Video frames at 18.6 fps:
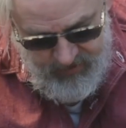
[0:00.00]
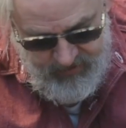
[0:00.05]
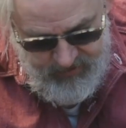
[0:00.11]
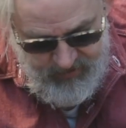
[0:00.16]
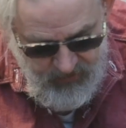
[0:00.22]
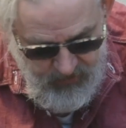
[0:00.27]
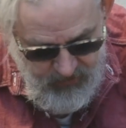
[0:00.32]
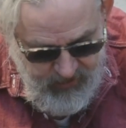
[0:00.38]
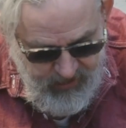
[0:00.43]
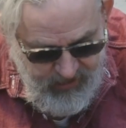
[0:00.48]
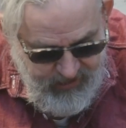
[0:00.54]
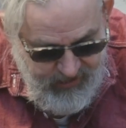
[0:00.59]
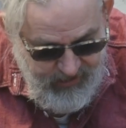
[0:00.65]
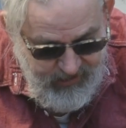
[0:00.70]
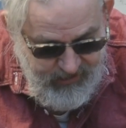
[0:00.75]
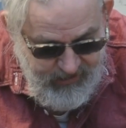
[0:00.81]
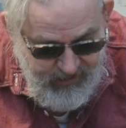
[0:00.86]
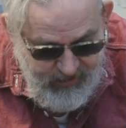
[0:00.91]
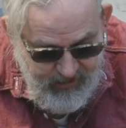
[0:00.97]
So this
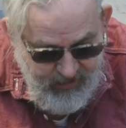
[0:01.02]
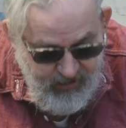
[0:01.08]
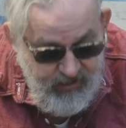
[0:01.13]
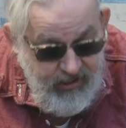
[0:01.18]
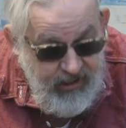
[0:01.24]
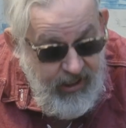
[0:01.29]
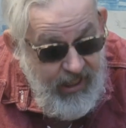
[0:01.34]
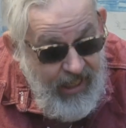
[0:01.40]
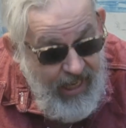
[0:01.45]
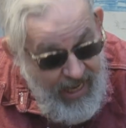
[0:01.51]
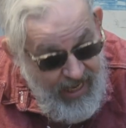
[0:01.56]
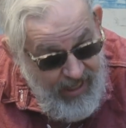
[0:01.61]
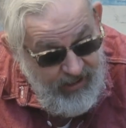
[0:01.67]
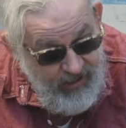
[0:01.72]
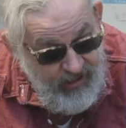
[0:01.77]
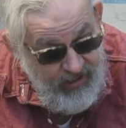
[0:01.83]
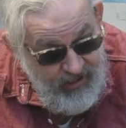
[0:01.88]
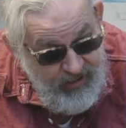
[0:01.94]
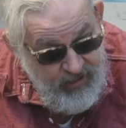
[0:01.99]
is the
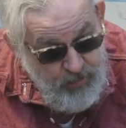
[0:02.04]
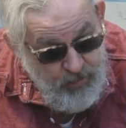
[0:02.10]
aniline